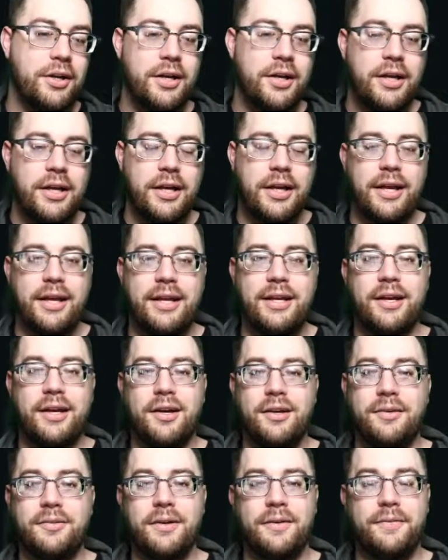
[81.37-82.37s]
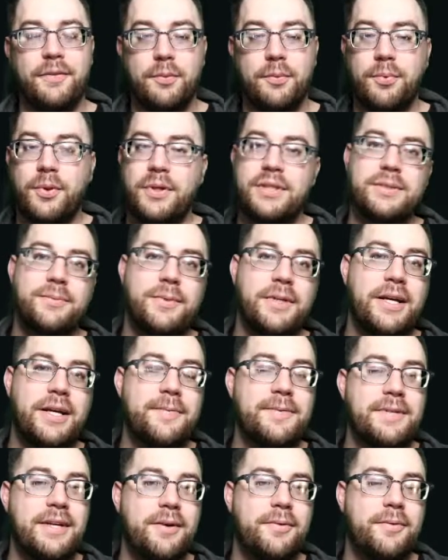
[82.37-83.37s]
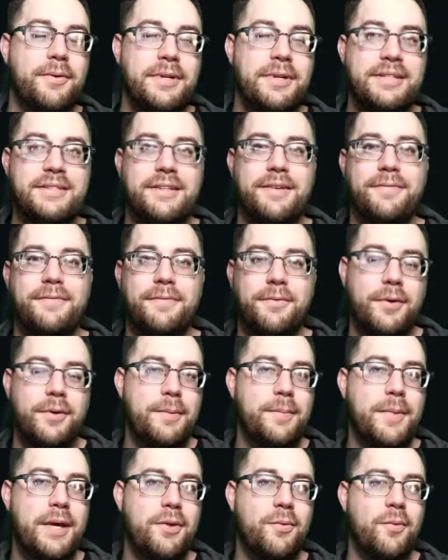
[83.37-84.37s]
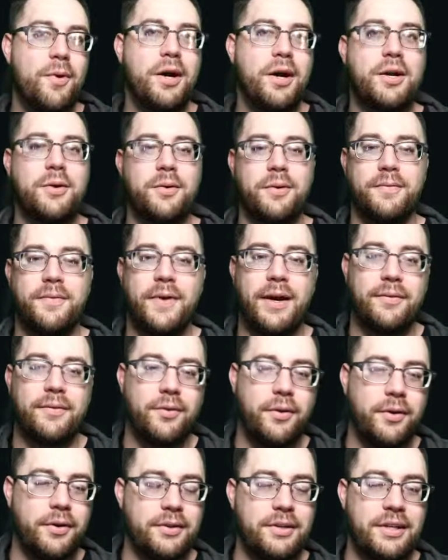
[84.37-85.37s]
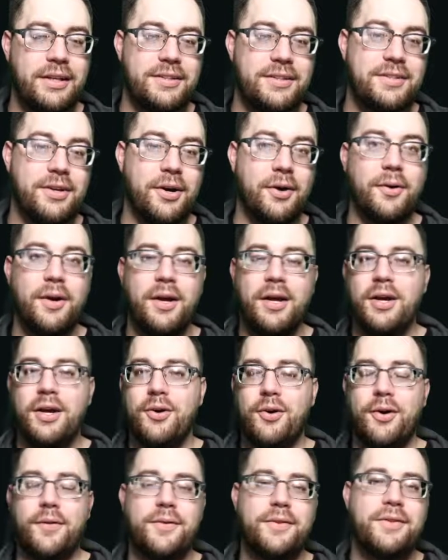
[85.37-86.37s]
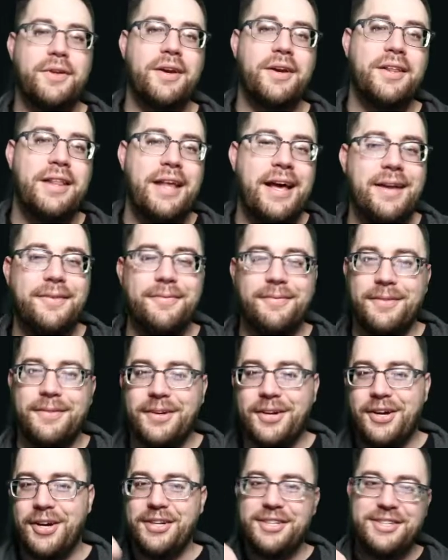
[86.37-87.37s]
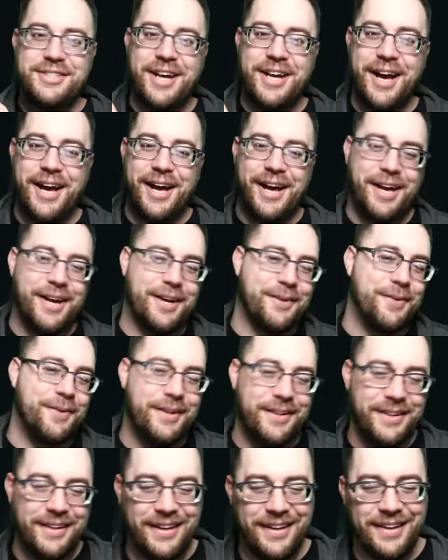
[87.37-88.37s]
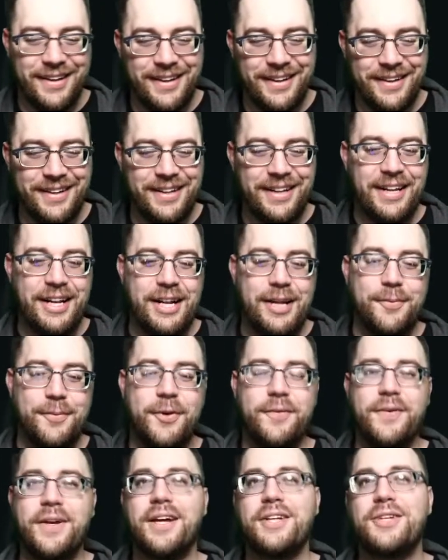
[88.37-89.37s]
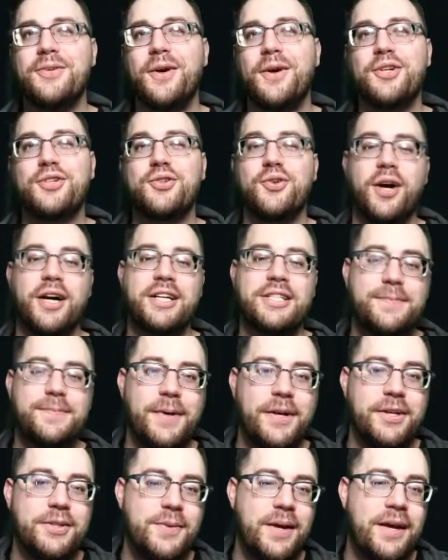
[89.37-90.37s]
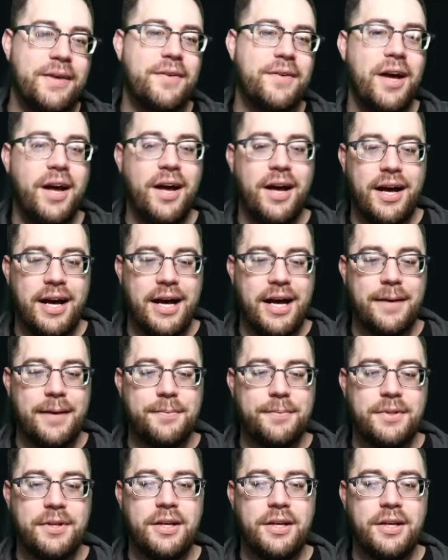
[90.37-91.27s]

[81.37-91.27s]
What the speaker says: And if you plus him when he comes down, well, he's a 3-mana walker with 5 loyalty. So whoever thought of that, good job. Moving on to our draw spells, we have Opt,